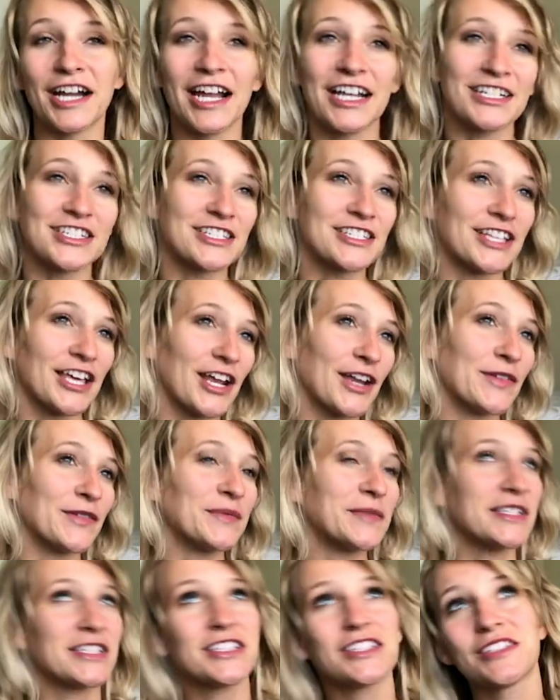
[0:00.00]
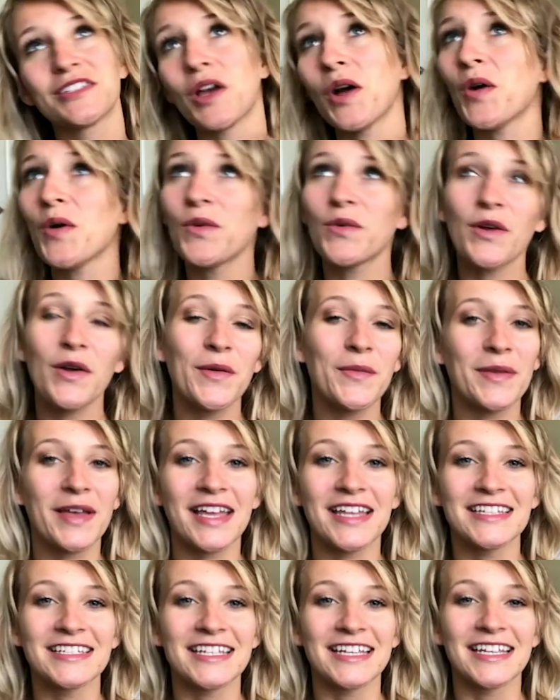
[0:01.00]
I just thought it would be so
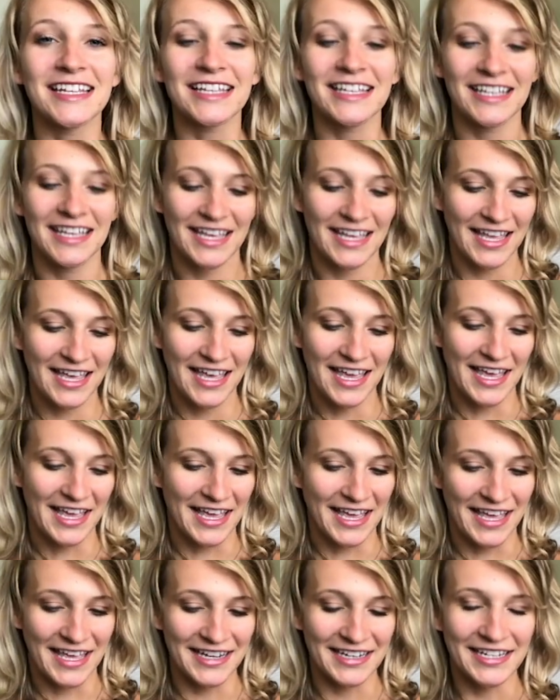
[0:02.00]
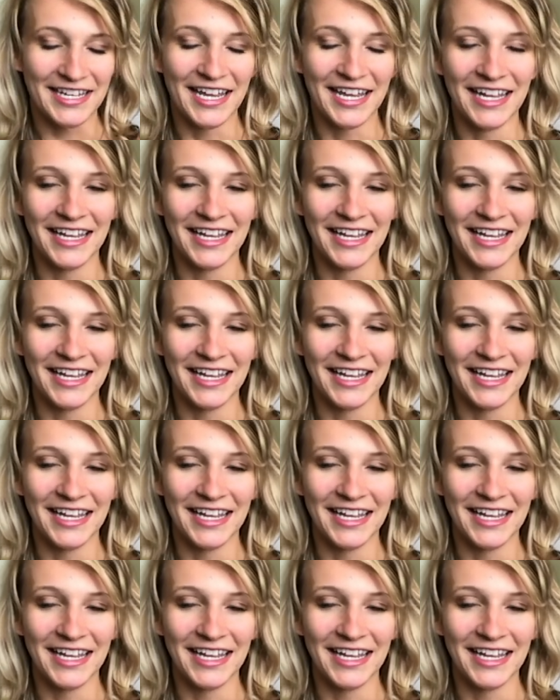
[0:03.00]
romantic, and